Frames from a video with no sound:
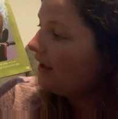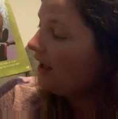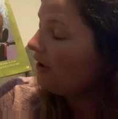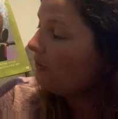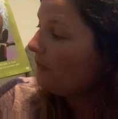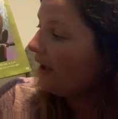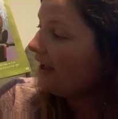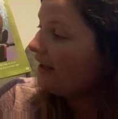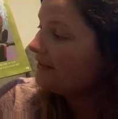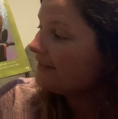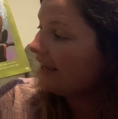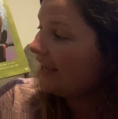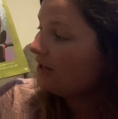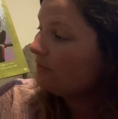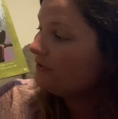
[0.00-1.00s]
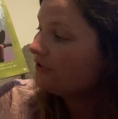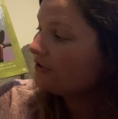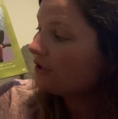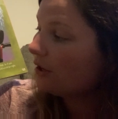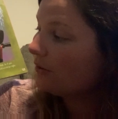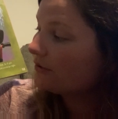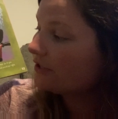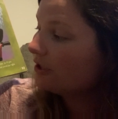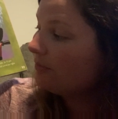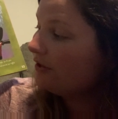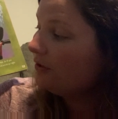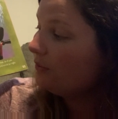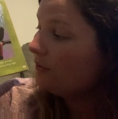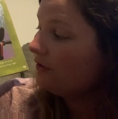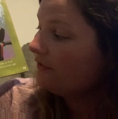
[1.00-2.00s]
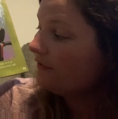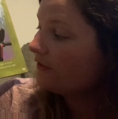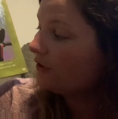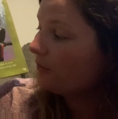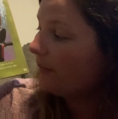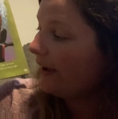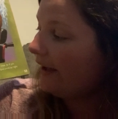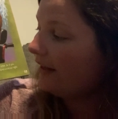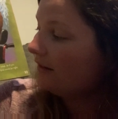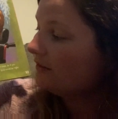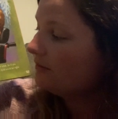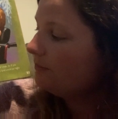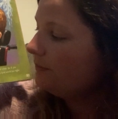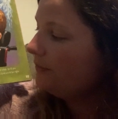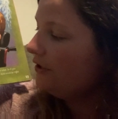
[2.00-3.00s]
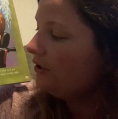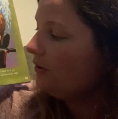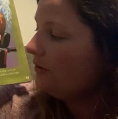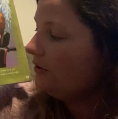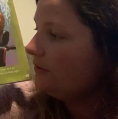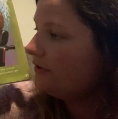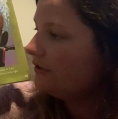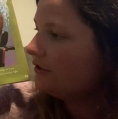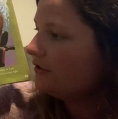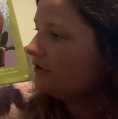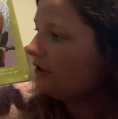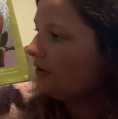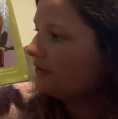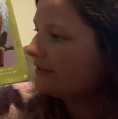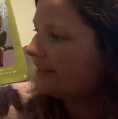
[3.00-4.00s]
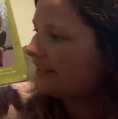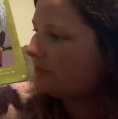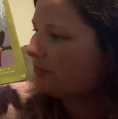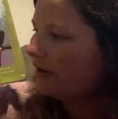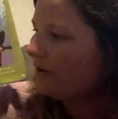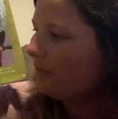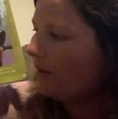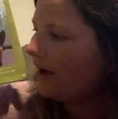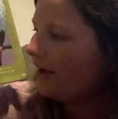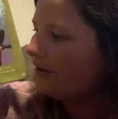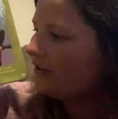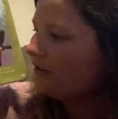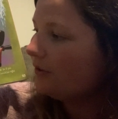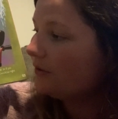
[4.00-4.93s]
A wild animal's nose could be cool for a while, but you don't use your nose to spray water